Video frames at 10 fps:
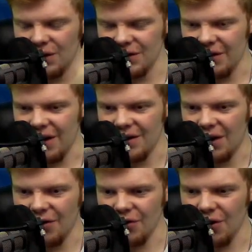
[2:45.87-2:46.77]

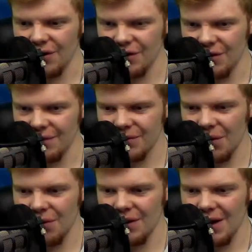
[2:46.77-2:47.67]
another article of
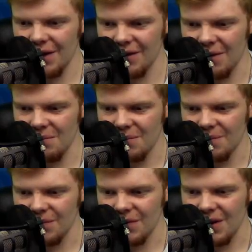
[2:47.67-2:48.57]
clothing on them,
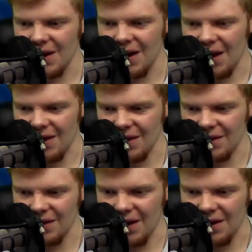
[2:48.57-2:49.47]
and then
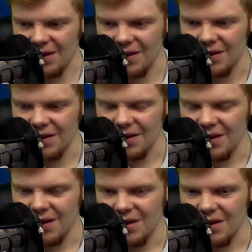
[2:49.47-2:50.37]
like
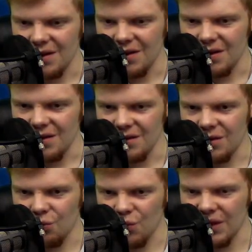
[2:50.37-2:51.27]

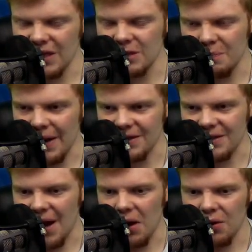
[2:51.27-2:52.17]
they're really spaced
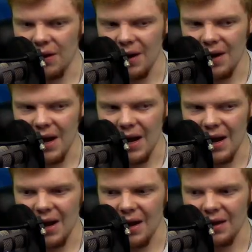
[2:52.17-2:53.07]
out.
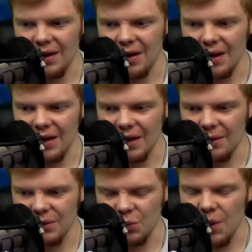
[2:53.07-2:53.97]
It
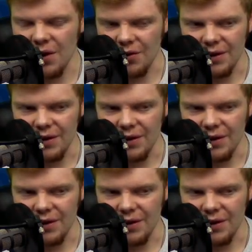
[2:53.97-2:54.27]
was weird.